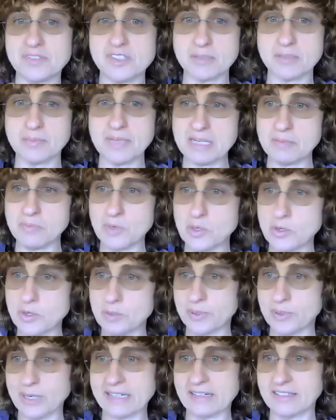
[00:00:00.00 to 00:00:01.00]
Demi Moore
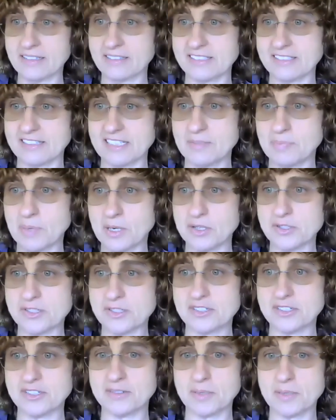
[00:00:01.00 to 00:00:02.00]
pregnancy
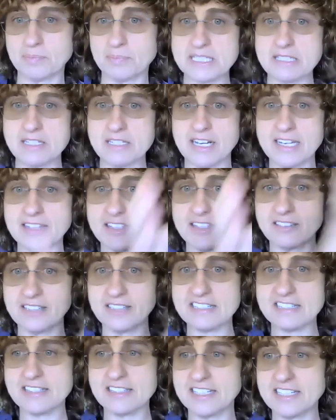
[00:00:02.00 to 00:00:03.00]
poster beside the
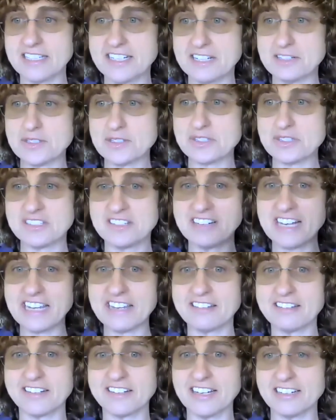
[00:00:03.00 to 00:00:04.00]
Leslie Nielsen
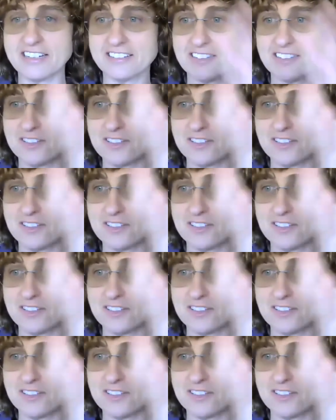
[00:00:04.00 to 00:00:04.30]
Naked Gun